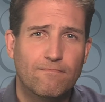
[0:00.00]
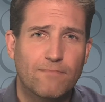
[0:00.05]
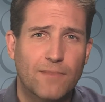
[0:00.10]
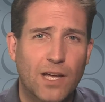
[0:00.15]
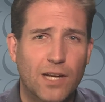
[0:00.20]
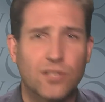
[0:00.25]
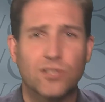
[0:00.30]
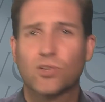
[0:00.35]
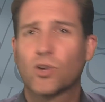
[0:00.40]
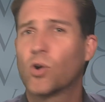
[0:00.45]

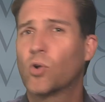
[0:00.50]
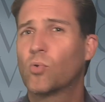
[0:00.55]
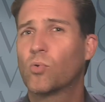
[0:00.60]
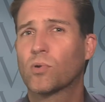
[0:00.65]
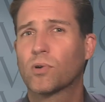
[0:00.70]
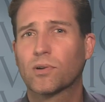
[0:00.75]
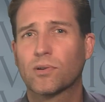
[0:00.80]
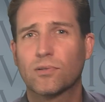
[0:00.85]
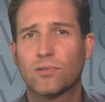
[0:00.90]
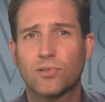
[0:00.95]
not his
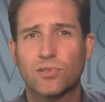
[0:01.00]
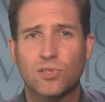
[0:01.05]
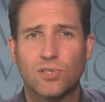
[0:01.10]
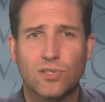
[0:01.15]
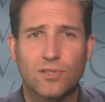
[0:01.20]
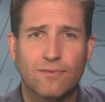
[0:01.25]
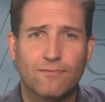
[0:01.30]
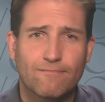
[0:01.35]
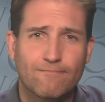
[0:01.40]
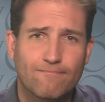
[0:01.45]
co-workers,
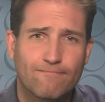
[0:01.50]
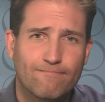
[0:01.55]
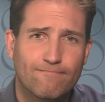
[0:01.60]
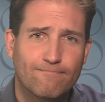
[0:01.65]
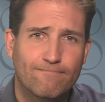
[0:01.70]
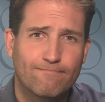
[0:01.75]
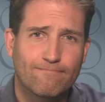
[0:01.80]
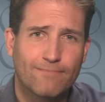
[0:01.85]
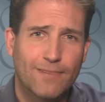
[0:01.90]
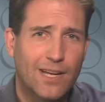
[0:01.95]

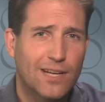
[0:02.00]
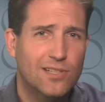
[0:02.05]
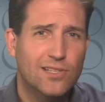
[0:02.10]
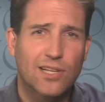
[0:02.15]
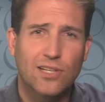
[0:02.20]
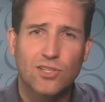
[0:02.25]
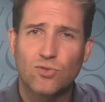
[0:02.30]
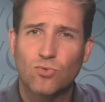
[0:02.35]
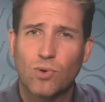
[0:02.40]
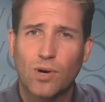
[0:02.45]
not his
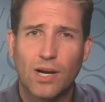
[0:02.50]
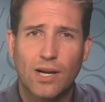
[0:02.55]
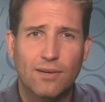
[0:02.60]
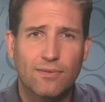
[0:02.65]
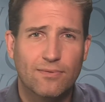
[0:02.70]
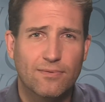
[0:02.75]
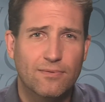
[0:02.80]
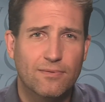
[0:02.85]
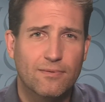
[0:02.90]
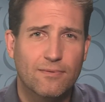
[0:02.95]

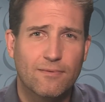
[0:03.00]
ex-wife,